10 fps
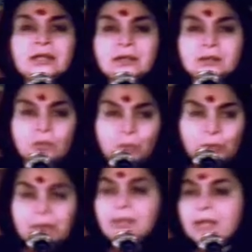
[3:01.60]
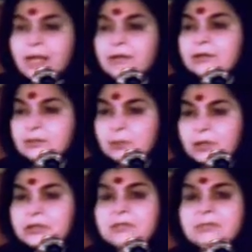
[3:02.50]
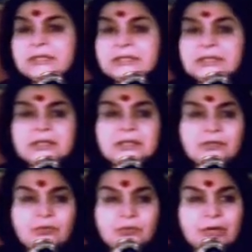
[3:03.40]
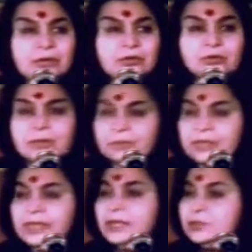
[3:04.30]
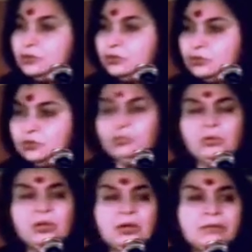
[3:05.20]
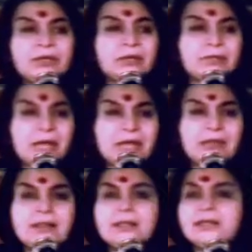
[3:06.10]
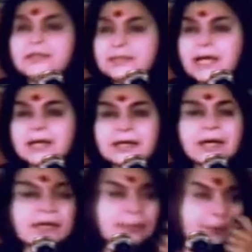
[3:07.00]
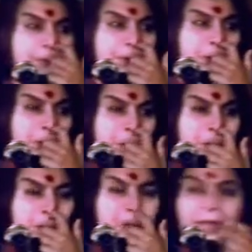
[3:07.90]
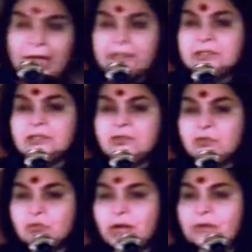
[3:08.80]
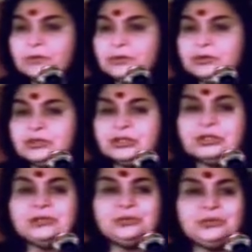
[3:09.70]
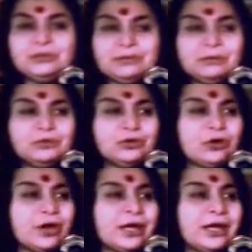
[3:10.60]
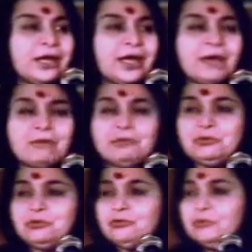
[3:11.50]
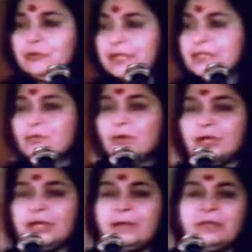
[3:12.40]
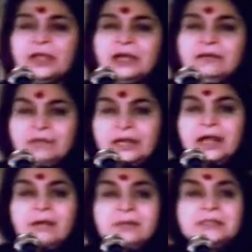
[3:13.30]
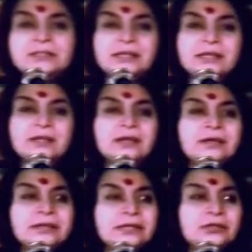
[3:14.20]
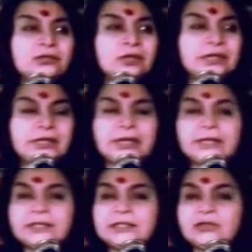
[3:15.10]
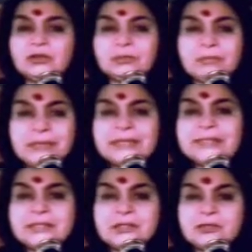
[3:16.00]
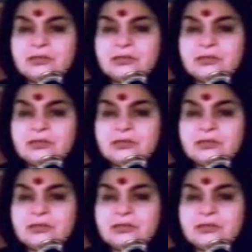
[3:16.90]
that with that responsibility, if you can do something else, you should do. But the main thing is that, and if you don't do that, is to look after your children, to give them joy, have a beautiful nest for them, then I must say that you are neglecting your basic